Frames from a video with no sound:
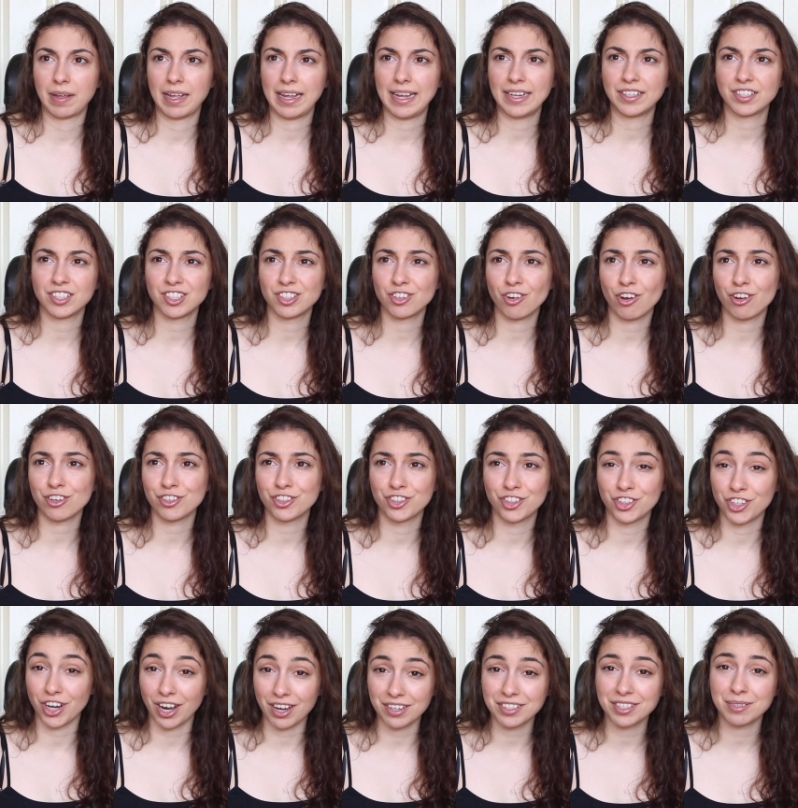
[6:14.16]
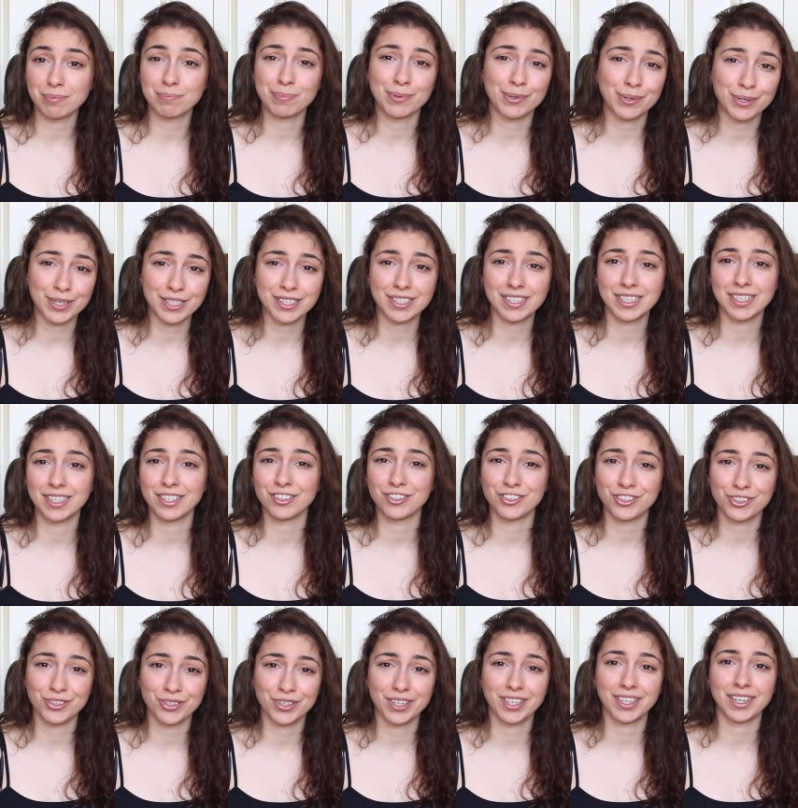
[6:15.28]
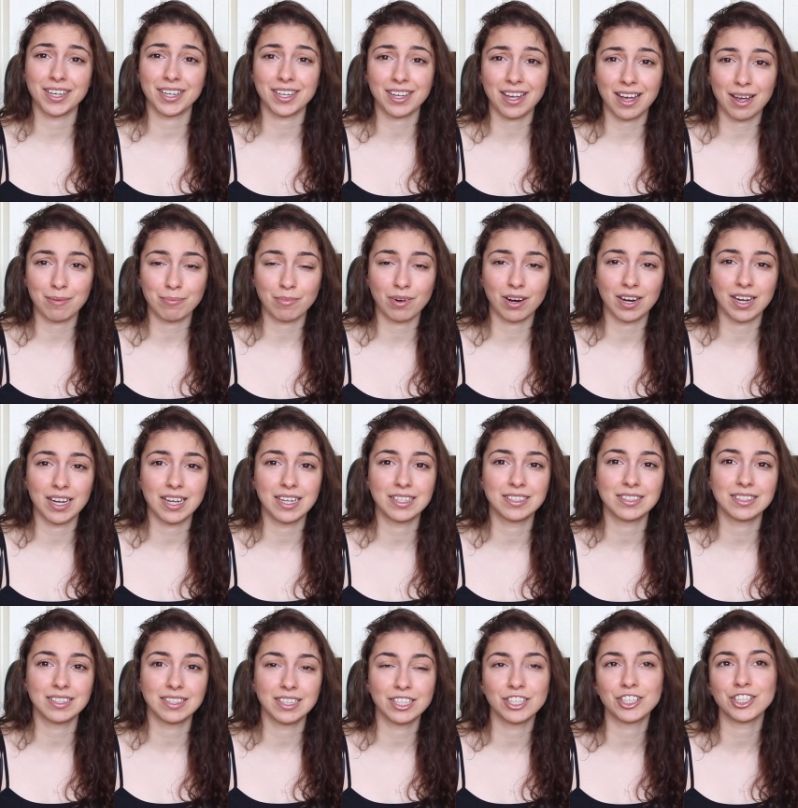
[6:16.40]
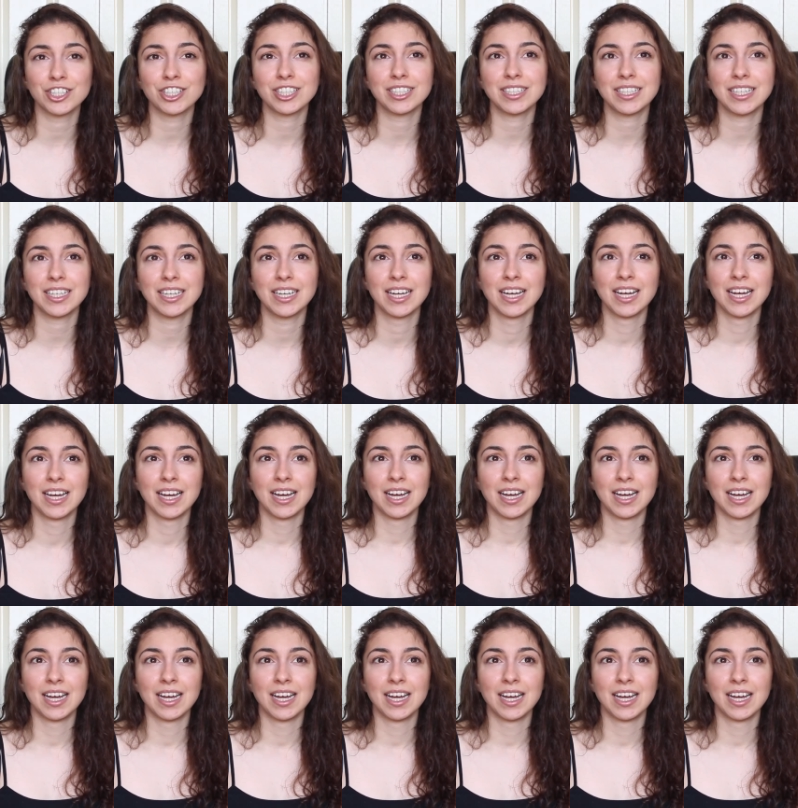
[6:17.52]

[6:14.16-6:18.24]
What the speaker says: It's not just pointing and shooting a camera, it's literally